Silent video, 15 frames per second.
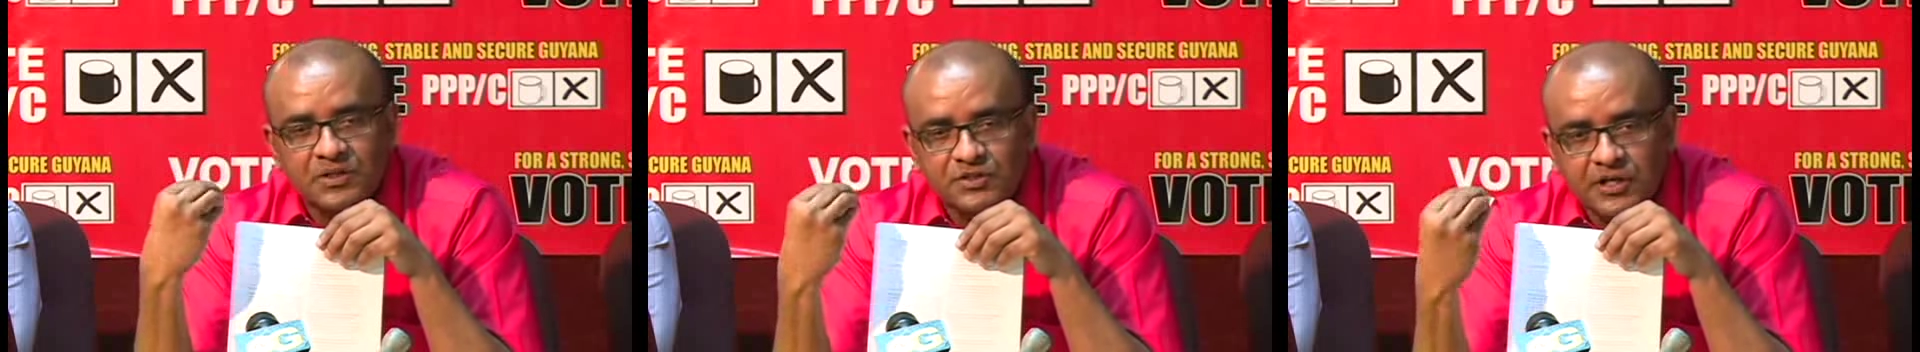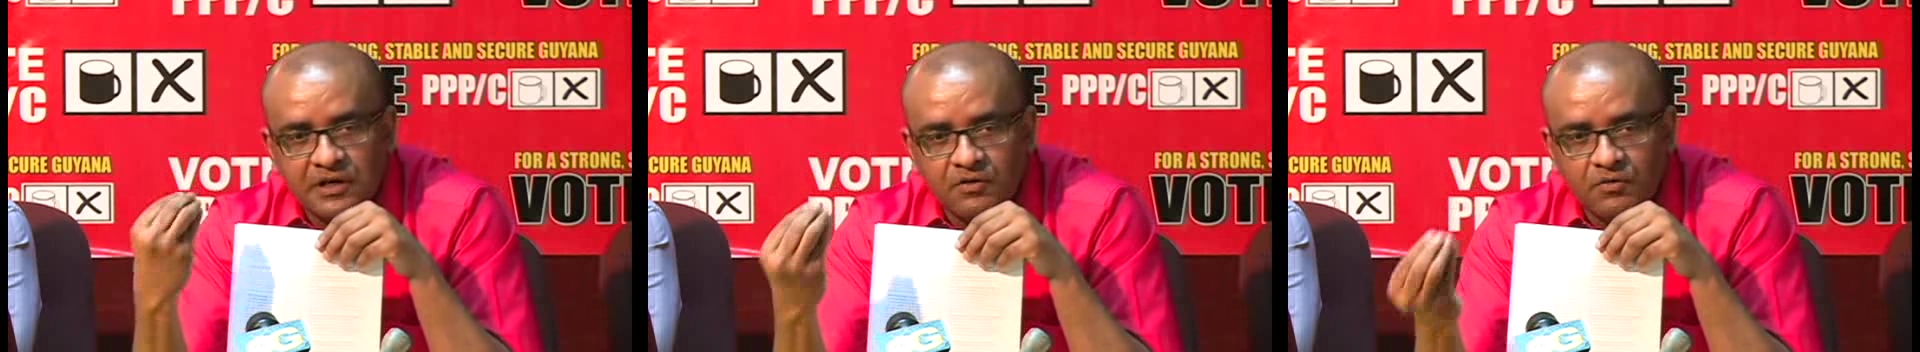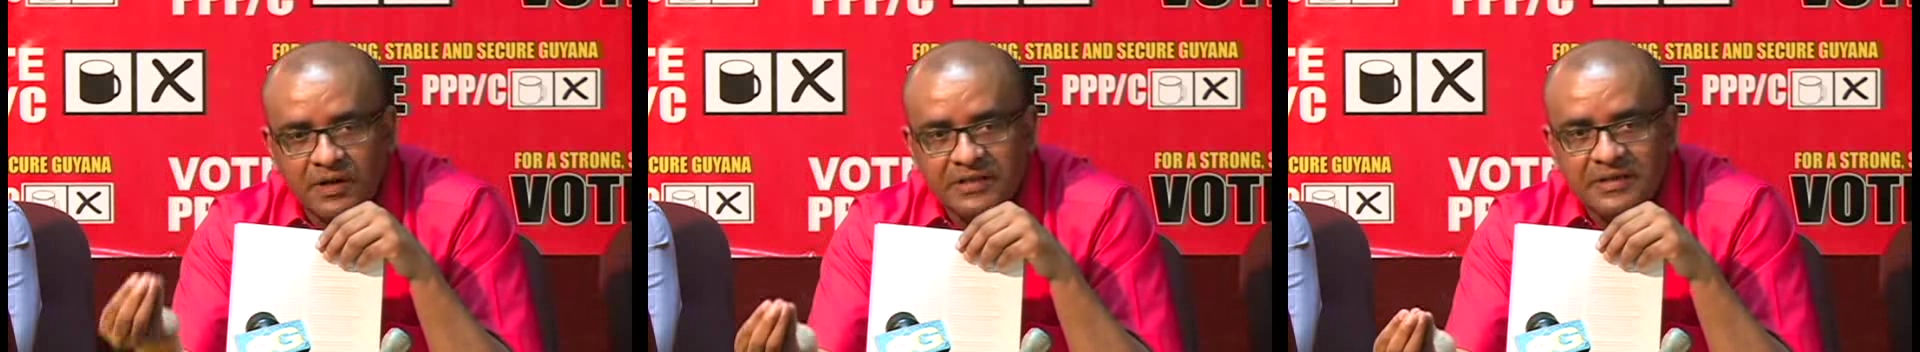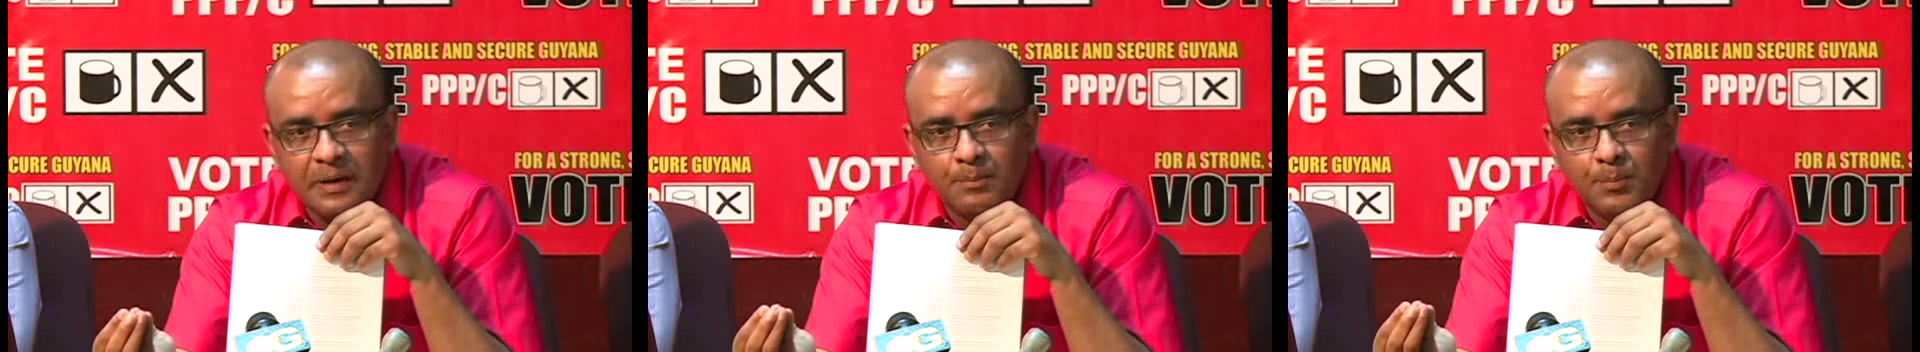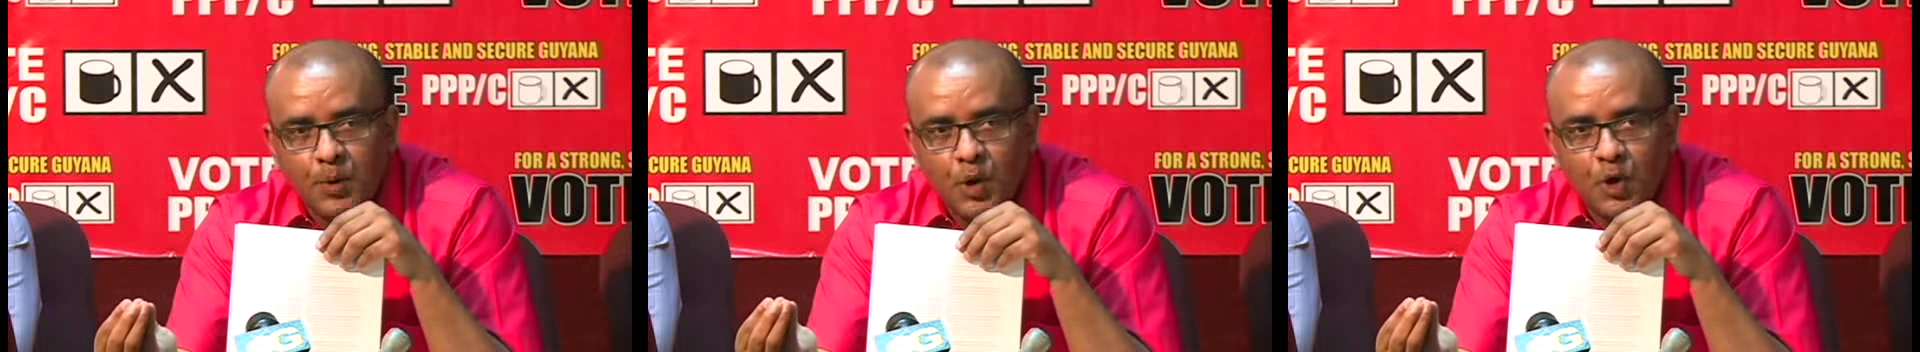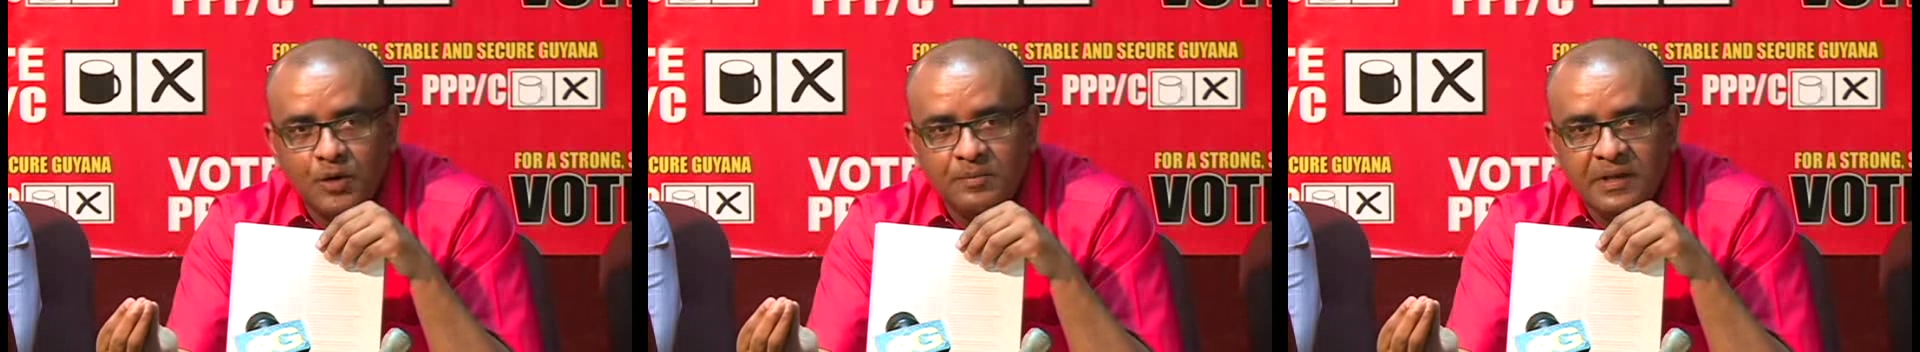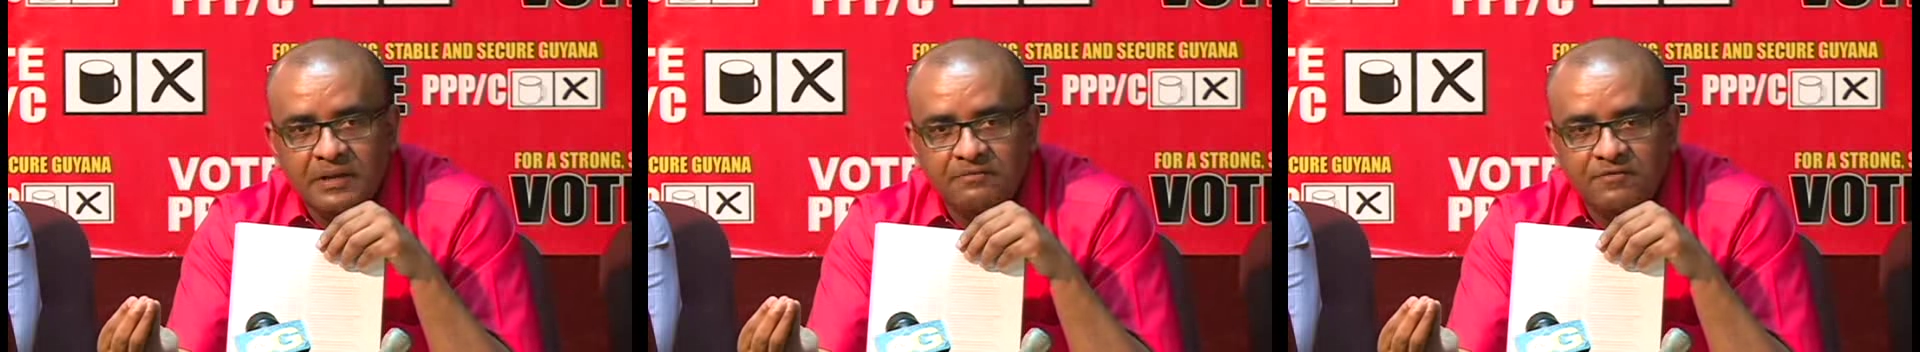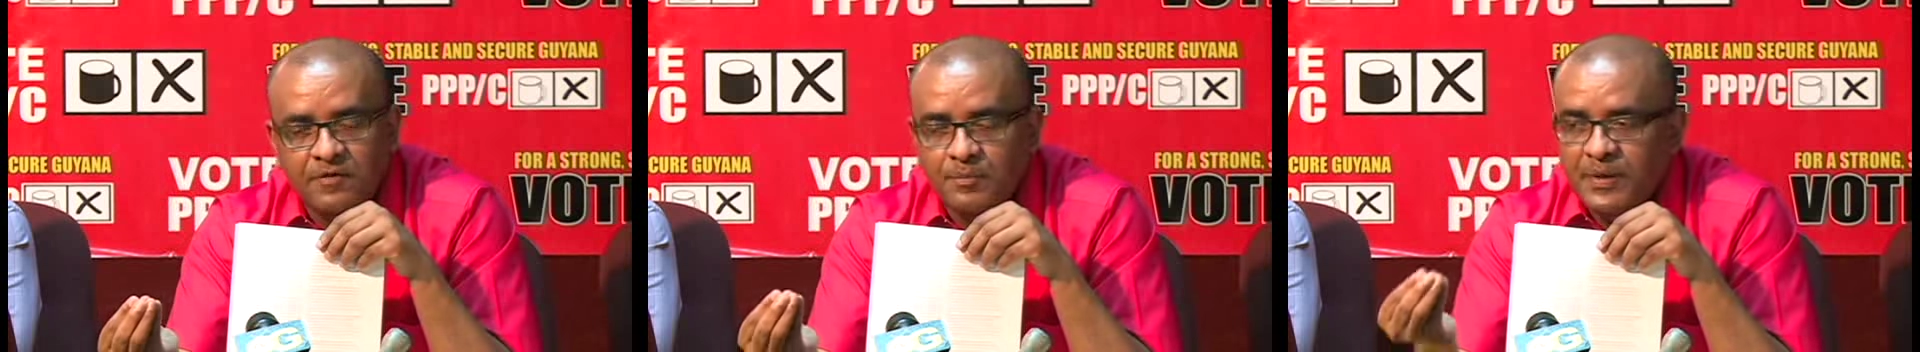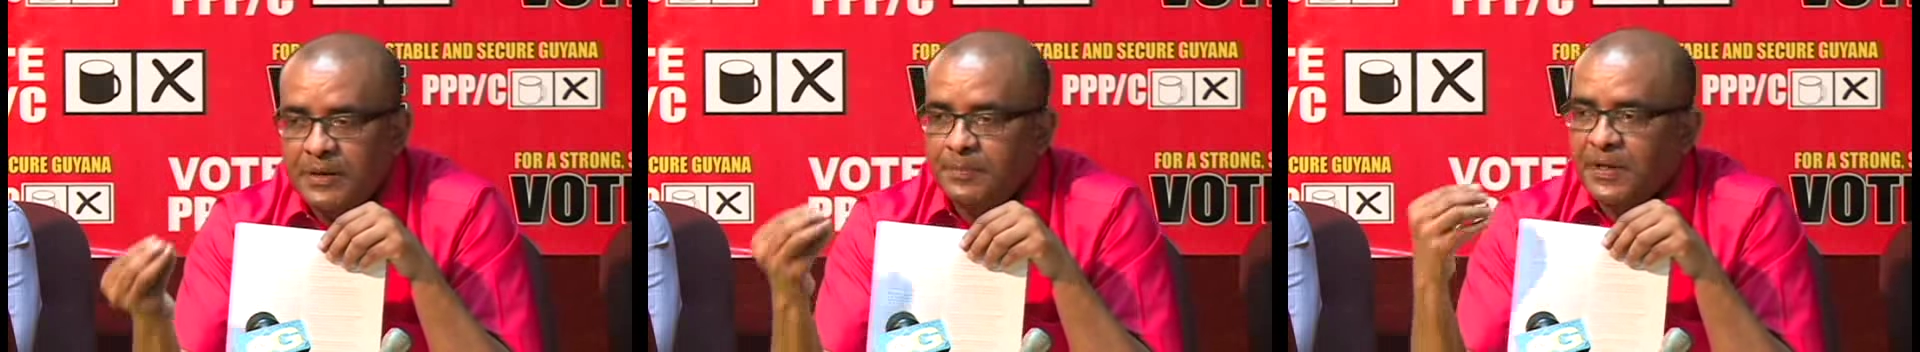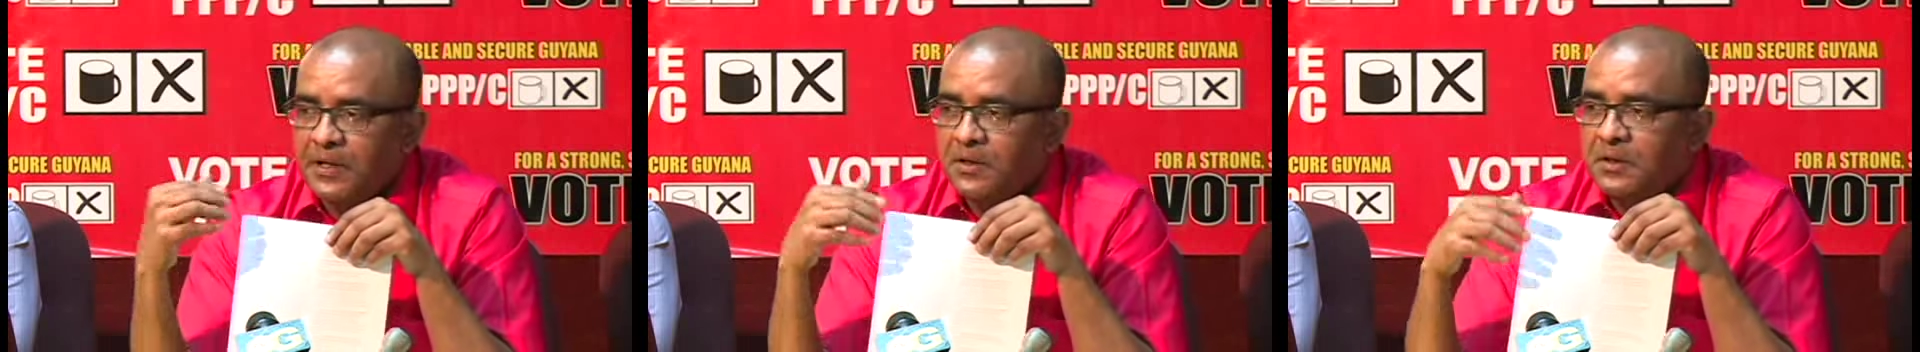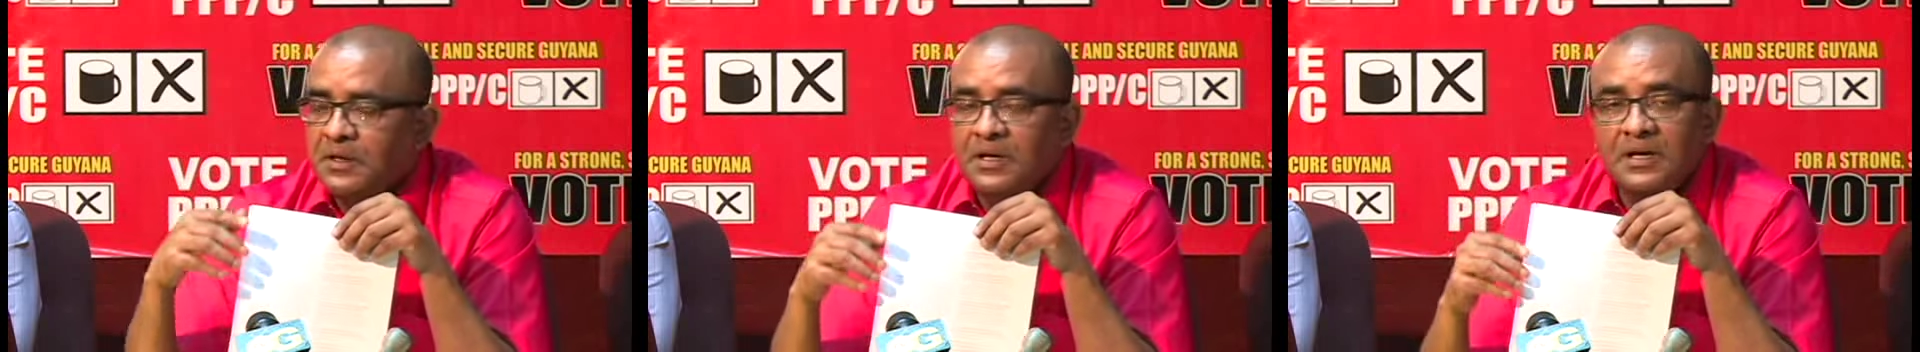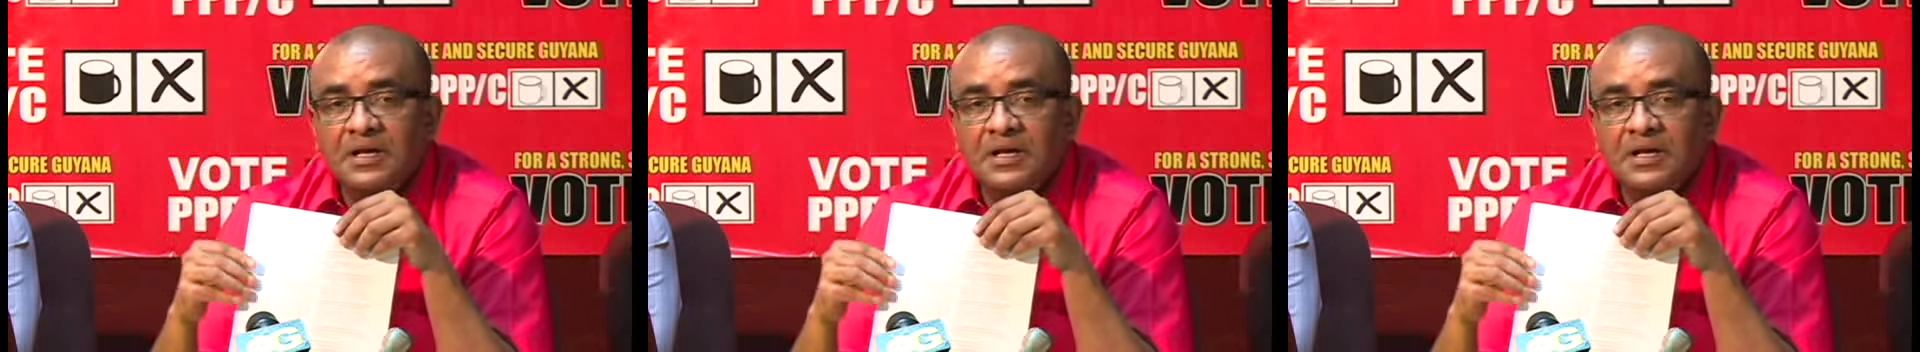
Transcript: will generate employment for people.